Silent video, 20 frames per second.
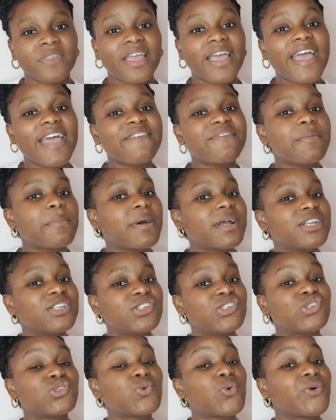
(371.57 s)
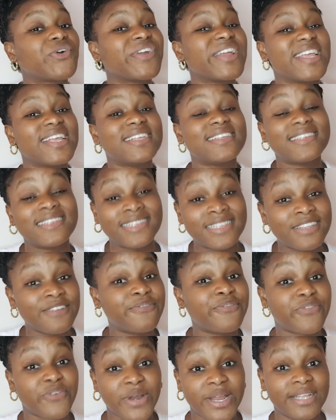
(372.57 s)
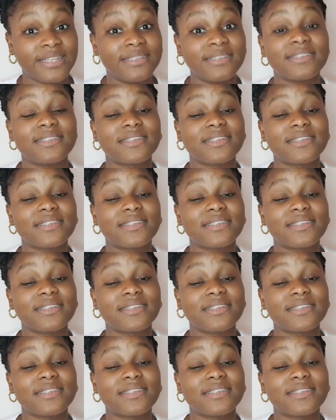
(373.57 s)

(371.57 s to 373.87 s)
Everybody's story is different.